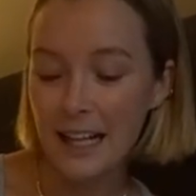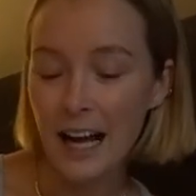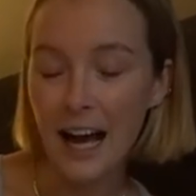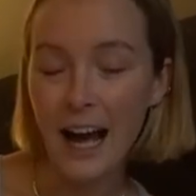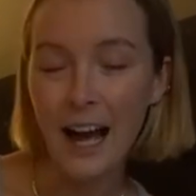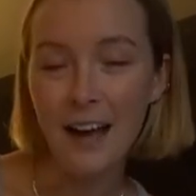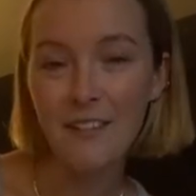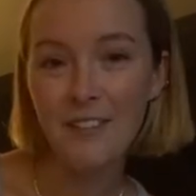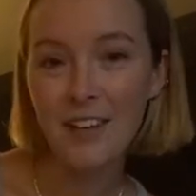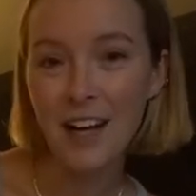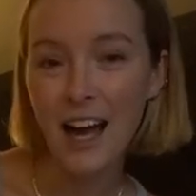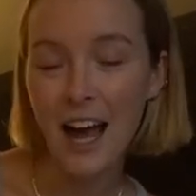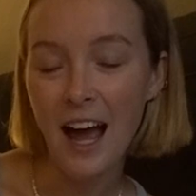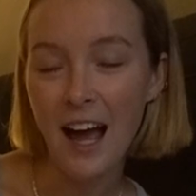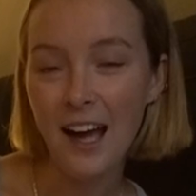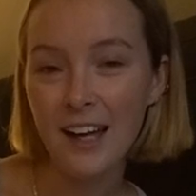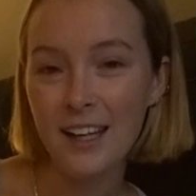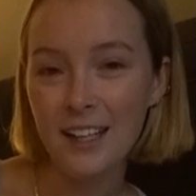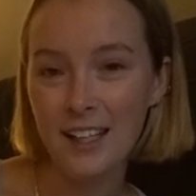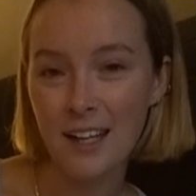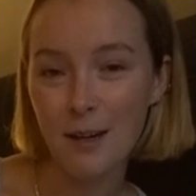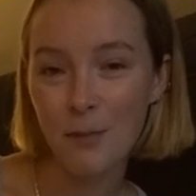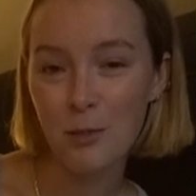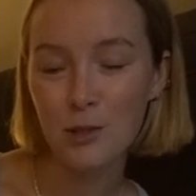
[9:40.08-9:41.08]
I haven't had
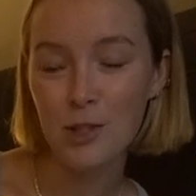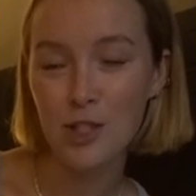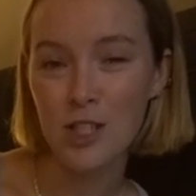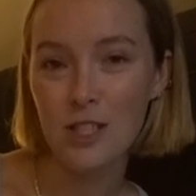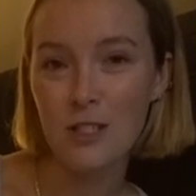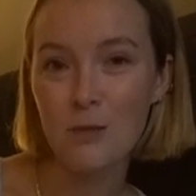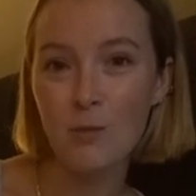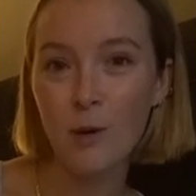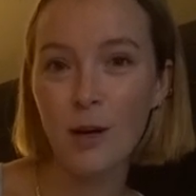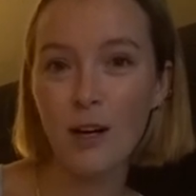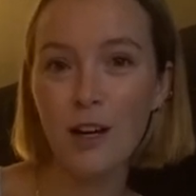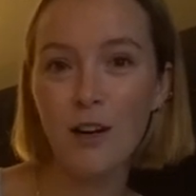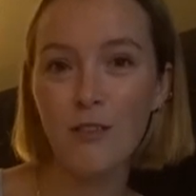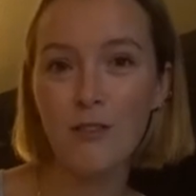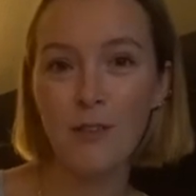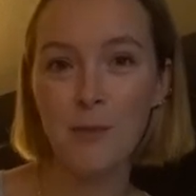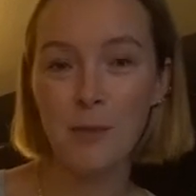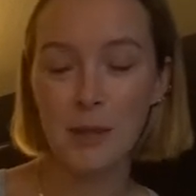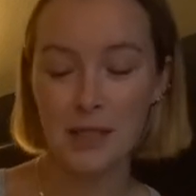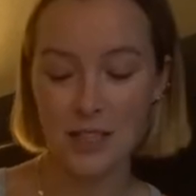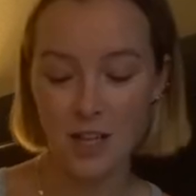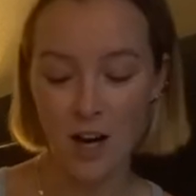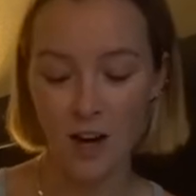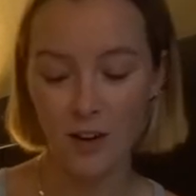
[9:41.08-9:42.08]
a double cheeseburger from
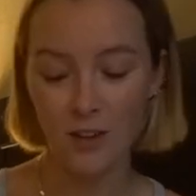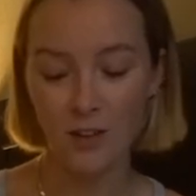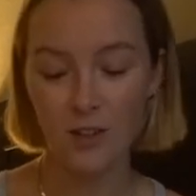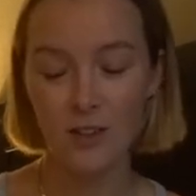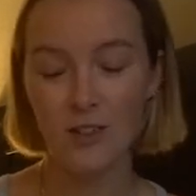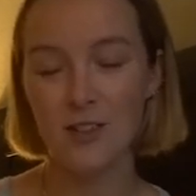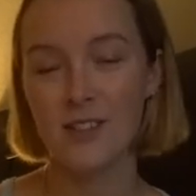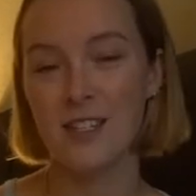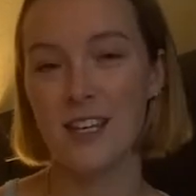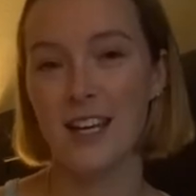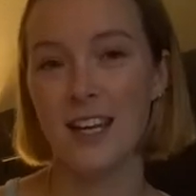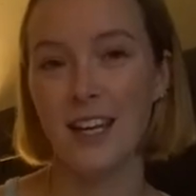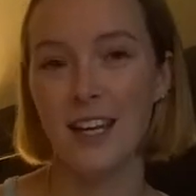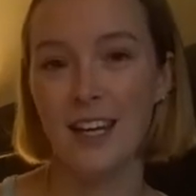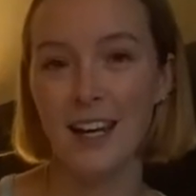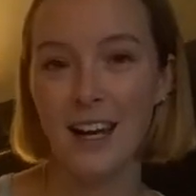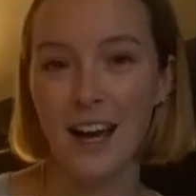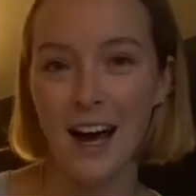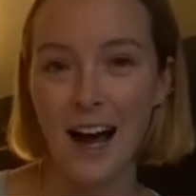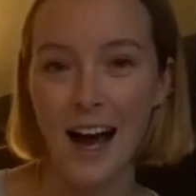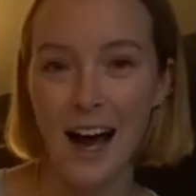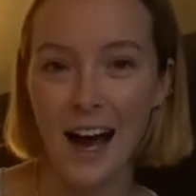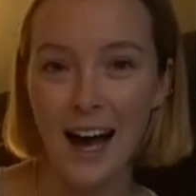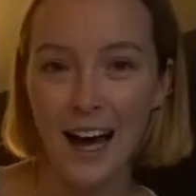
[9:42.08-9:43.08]
McDonald's
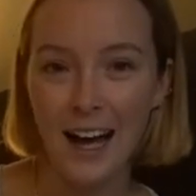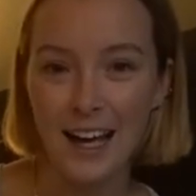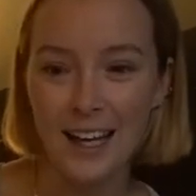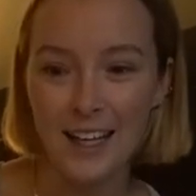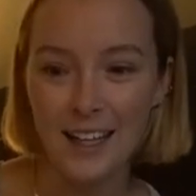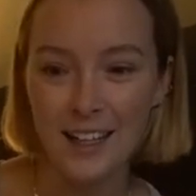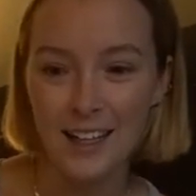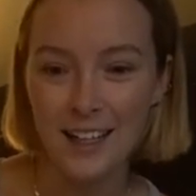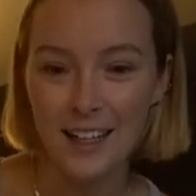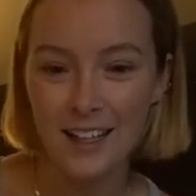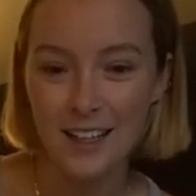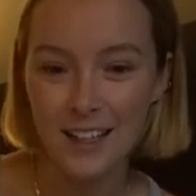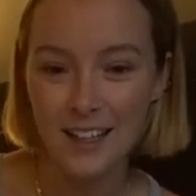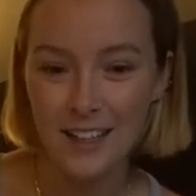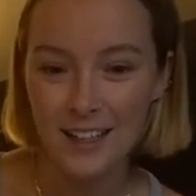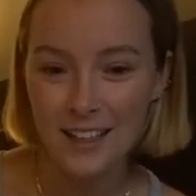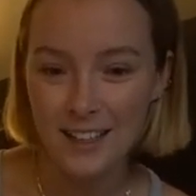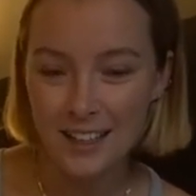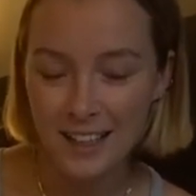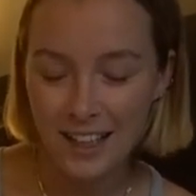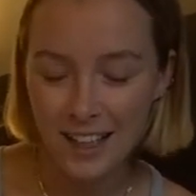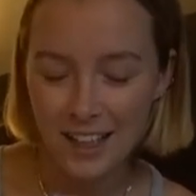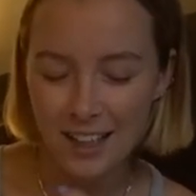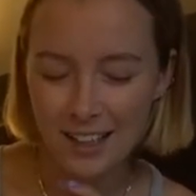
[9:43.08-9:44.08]
and I
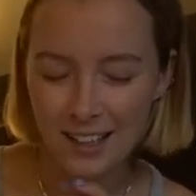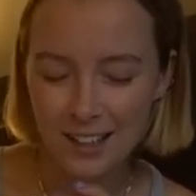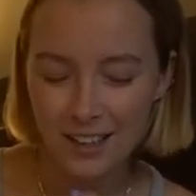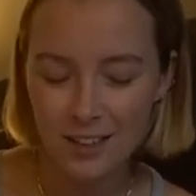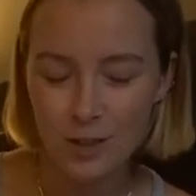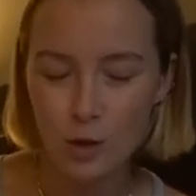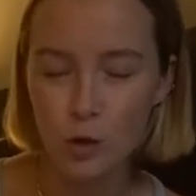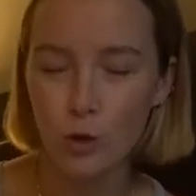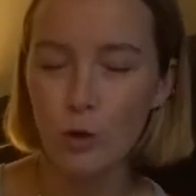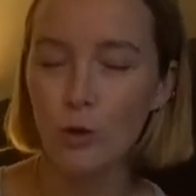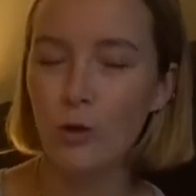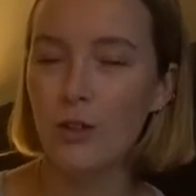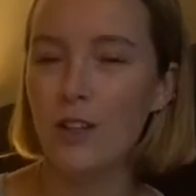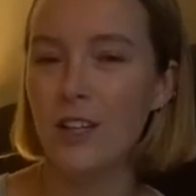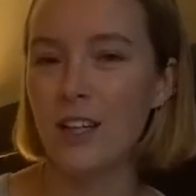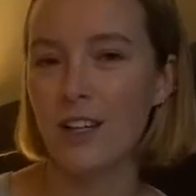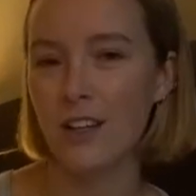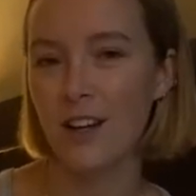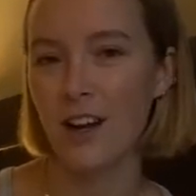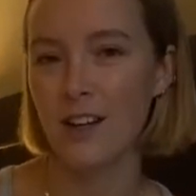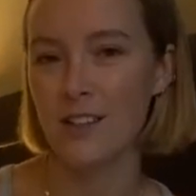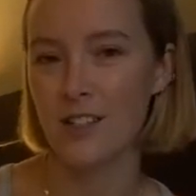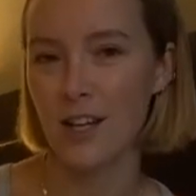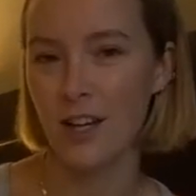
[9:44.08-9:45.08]
truly
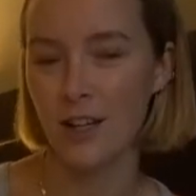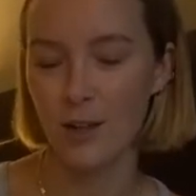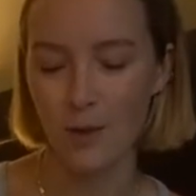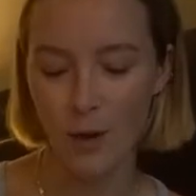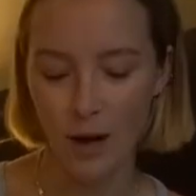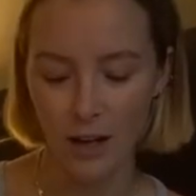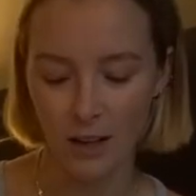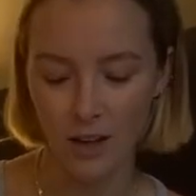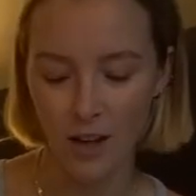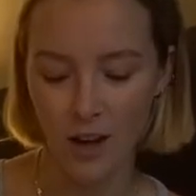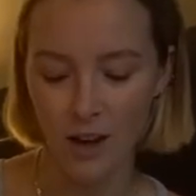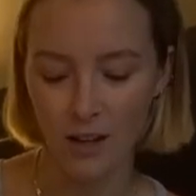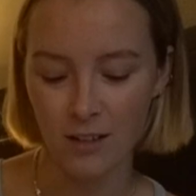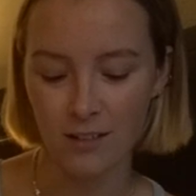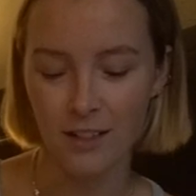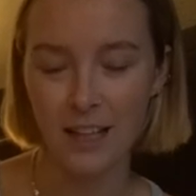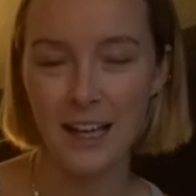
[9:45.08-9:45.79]
could not tell you how long.